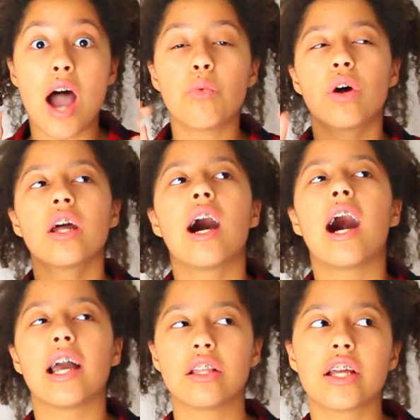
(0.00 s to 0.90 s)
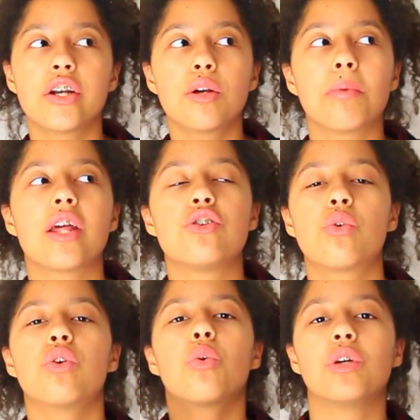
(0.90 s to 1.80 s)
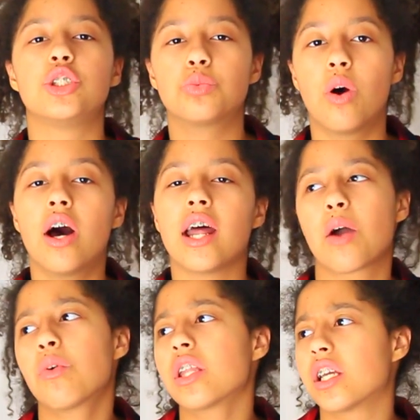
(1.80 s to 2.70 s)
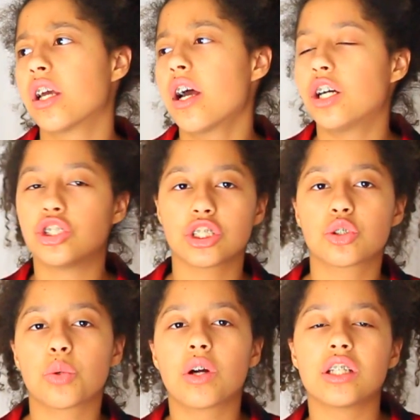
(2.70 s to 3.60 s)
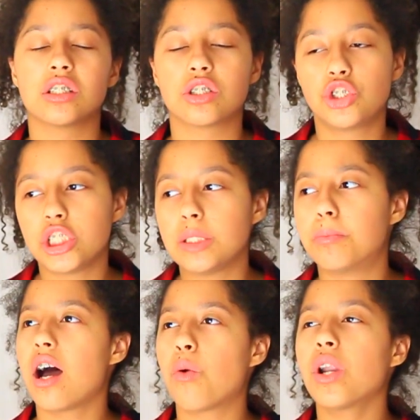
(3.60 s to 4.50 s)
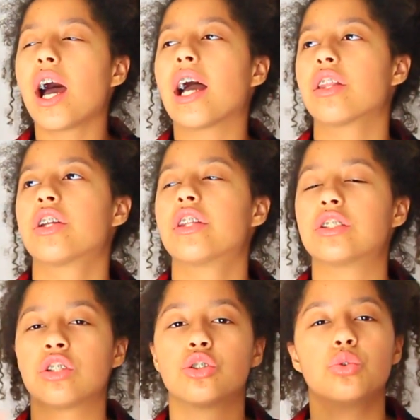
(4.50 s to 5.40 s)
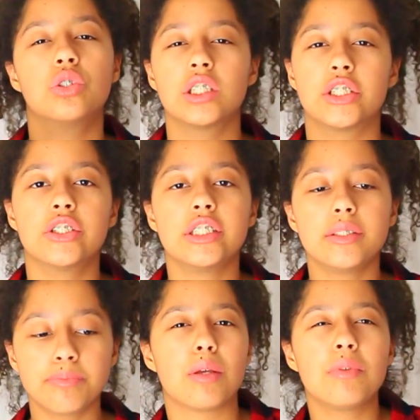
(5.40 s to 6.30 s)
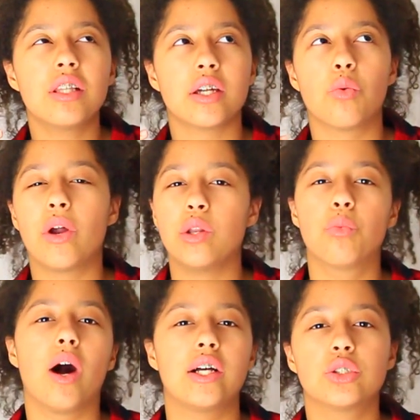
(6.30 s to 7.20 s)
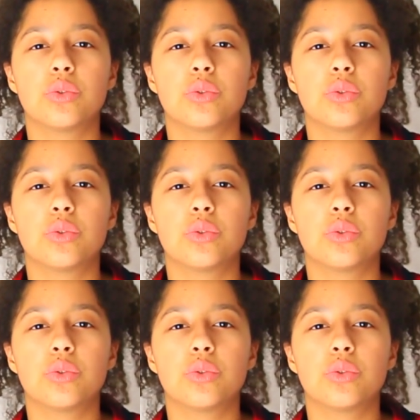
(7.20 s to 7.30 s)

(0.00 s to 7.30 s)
I want a highlighter, but I don't know which one. I want like a drugstore one because it's cheap. I want a highlighter that's not too glittery, maybe like a Wet n Wild